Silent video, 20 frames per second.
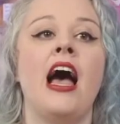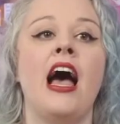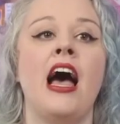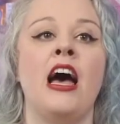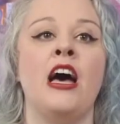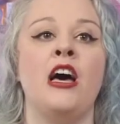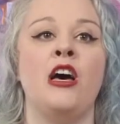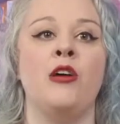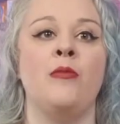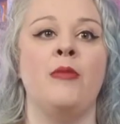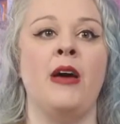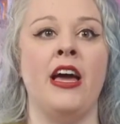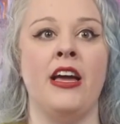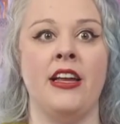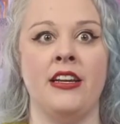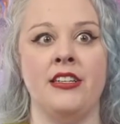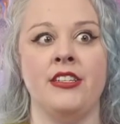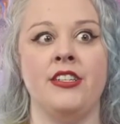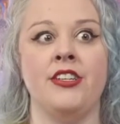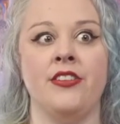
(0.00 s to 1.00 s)

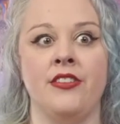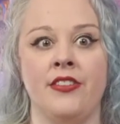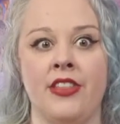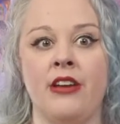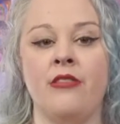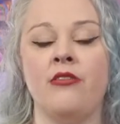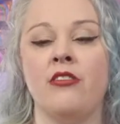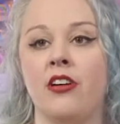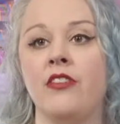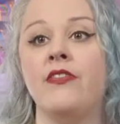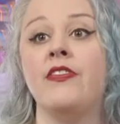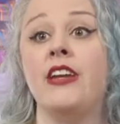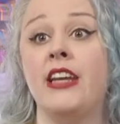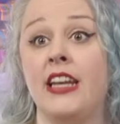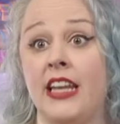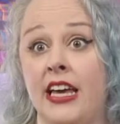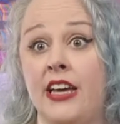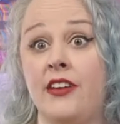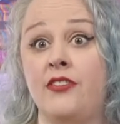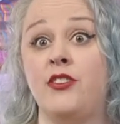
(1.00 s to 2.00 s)
And they were often
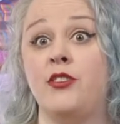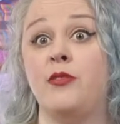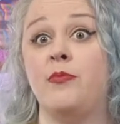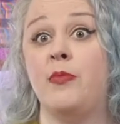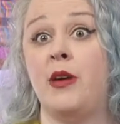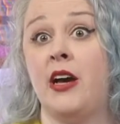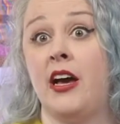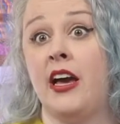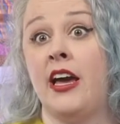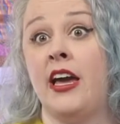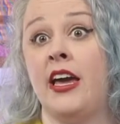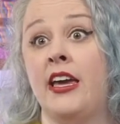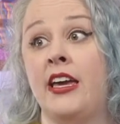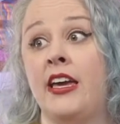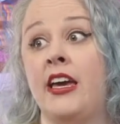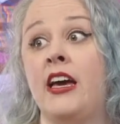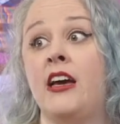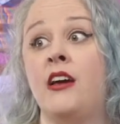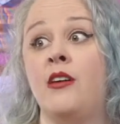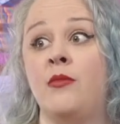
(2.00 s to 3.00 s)
left by
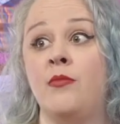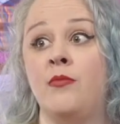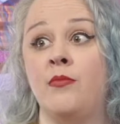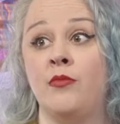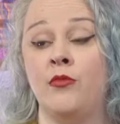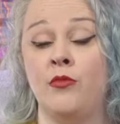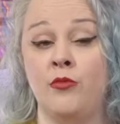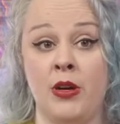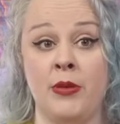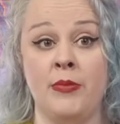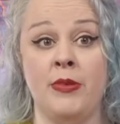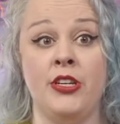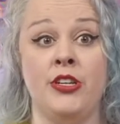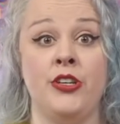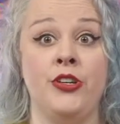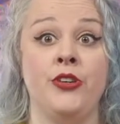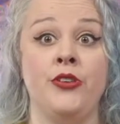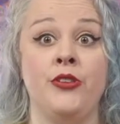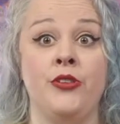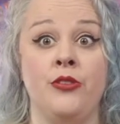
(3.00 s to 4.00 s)
women
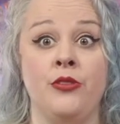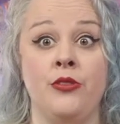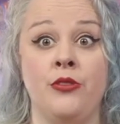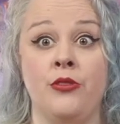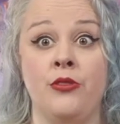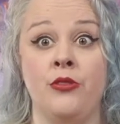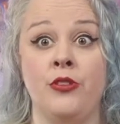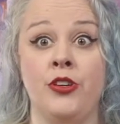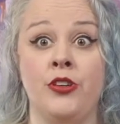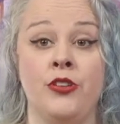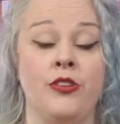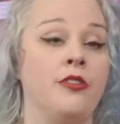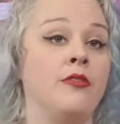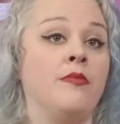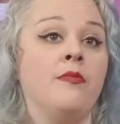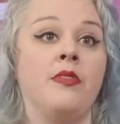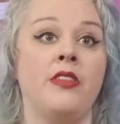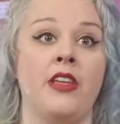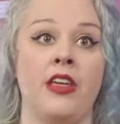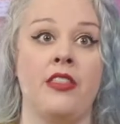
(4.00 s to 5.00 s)
who
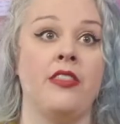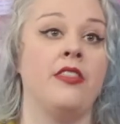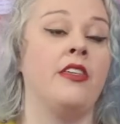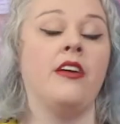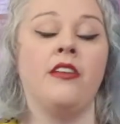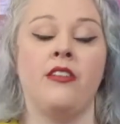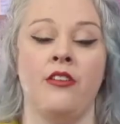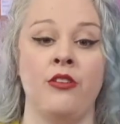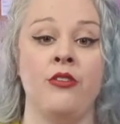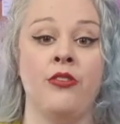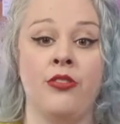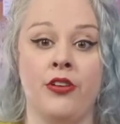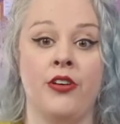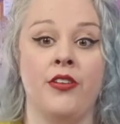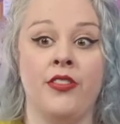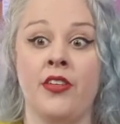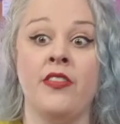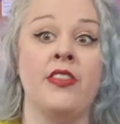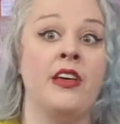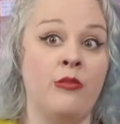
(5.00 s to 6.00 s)
who thought
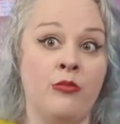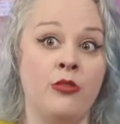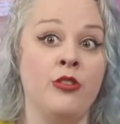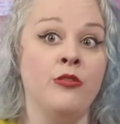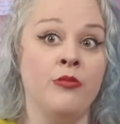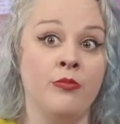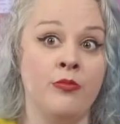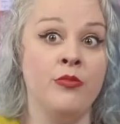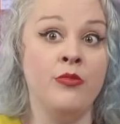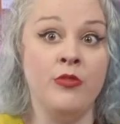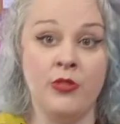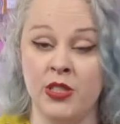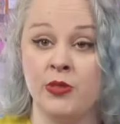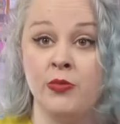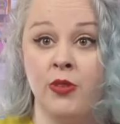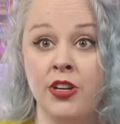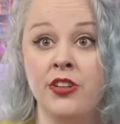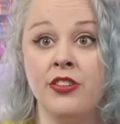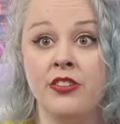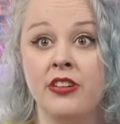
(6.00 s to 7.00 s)
that their womb was
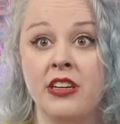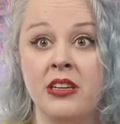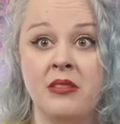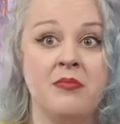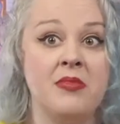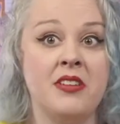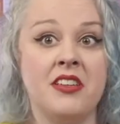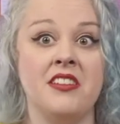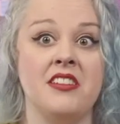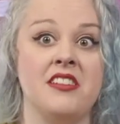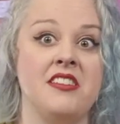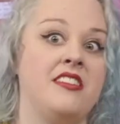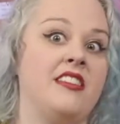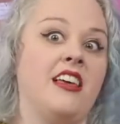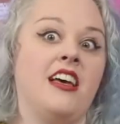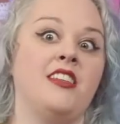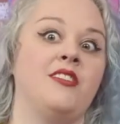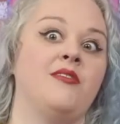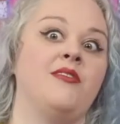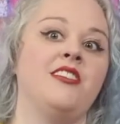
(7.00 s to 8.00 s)
wandering, because
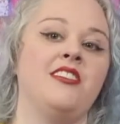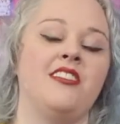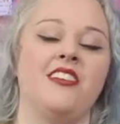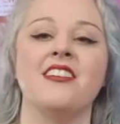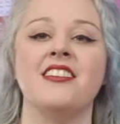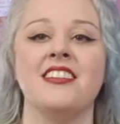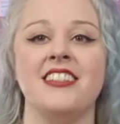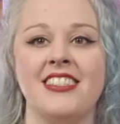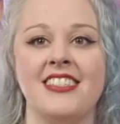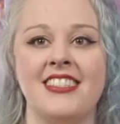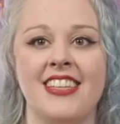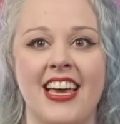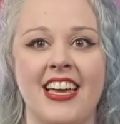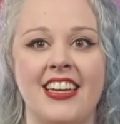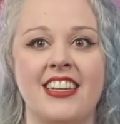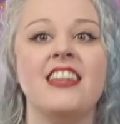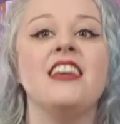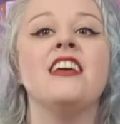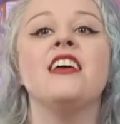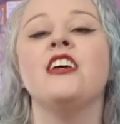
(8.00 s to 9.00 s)
that's what doctors said.
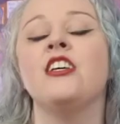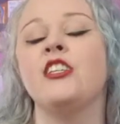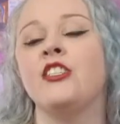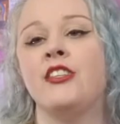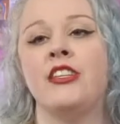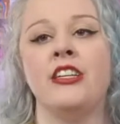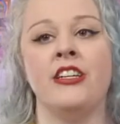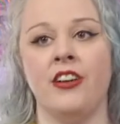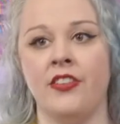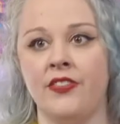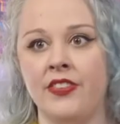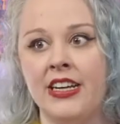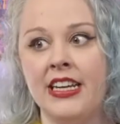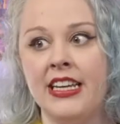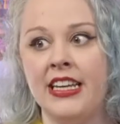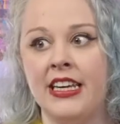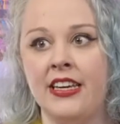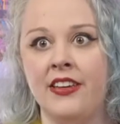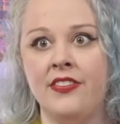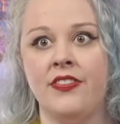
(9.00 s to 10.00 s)
So they'd often
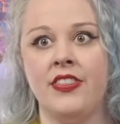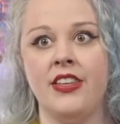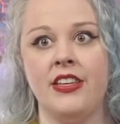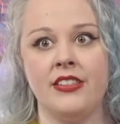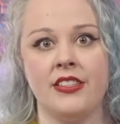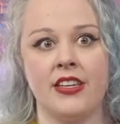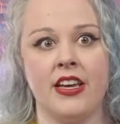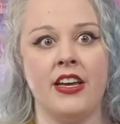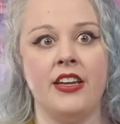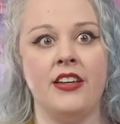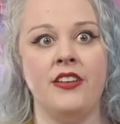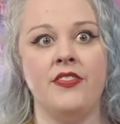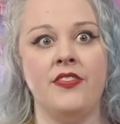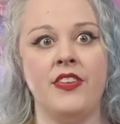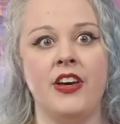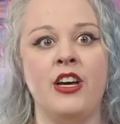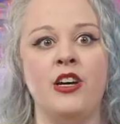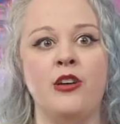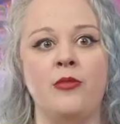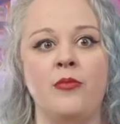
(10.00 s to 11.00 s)
leave these kind of
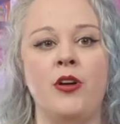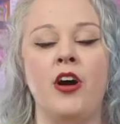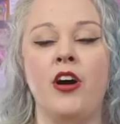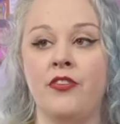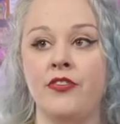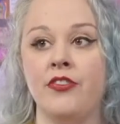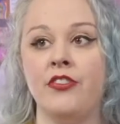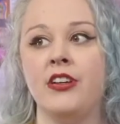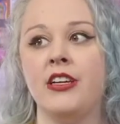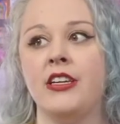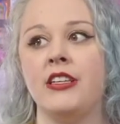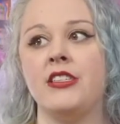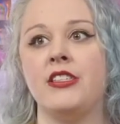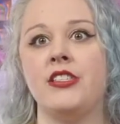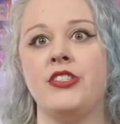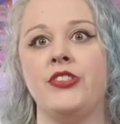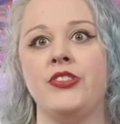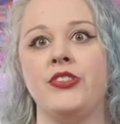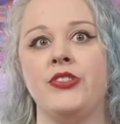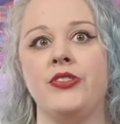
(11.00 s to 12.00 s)
offerings
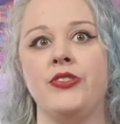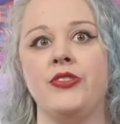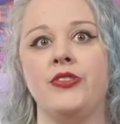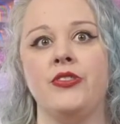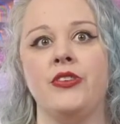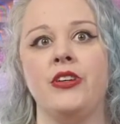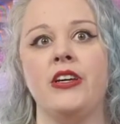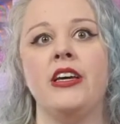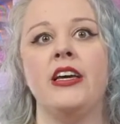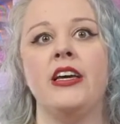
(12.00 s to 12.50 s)
to